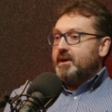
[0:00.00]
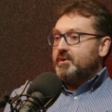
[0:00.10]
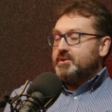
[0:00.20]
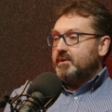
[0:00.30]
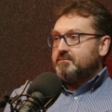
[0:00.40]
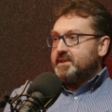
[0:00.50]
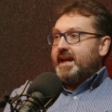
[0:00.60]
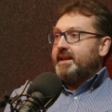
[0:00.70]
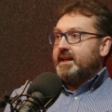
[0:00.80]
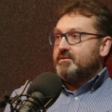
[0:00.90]
able to
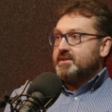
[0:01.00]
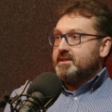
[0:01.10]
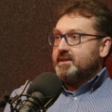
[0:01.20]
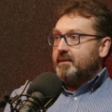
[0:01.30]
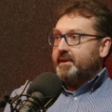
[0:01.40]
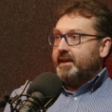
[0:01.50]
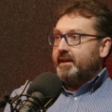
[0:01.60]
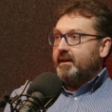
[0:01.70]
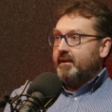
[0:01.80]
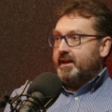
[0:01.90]
scan data as it's coming
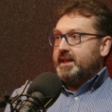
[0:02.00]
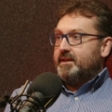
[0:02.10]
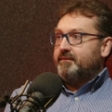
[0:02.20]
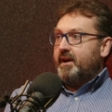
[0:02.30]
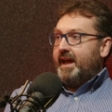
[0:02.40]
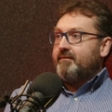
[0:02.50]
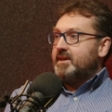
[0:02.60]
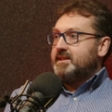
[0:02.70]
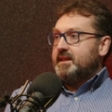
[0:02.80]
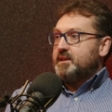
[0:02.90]
in and identify, have
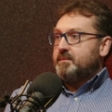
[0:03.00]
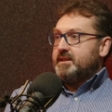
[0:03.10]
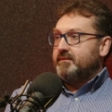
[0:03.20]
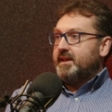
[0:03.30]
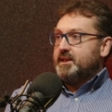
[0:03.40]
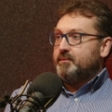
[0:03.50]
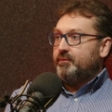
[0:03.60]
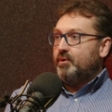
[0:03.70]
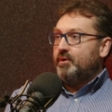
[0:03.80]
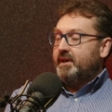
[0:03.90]
I seen this piece of data
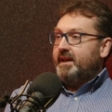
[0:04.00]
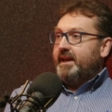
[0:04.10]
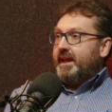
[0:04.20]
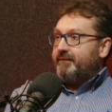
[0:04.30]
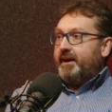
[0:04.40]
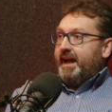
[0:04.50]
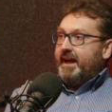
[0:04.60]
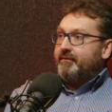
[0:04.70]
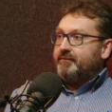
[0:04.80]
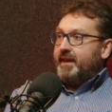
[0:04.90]
before? If I
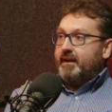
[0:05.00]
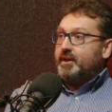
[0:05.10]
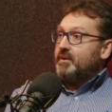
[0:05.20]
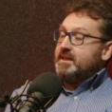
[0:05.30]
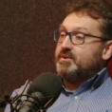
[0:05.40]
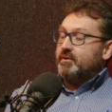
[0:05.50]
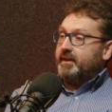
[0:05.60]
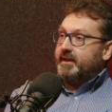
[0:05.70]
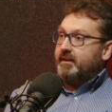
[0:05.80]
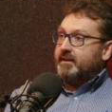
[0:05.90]
have, then I don't need to store
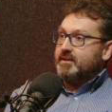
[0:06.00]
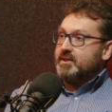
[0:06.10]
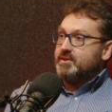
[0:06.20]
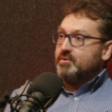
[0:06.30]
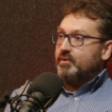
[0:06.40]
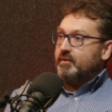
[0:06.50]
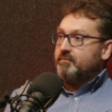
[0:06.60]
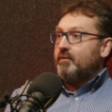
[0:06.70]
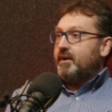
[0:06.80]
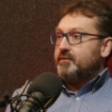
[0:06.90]
it again. I can just store
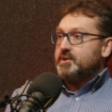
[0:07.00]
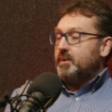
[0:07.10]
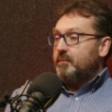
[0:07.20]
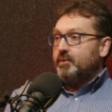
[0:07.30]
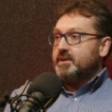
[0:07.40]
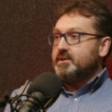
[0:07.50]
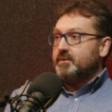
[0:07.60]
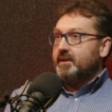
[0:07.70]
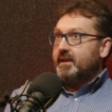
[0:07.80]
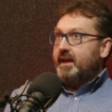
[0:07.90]
a reference to it, a pointer
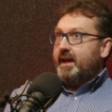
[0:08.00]
to it.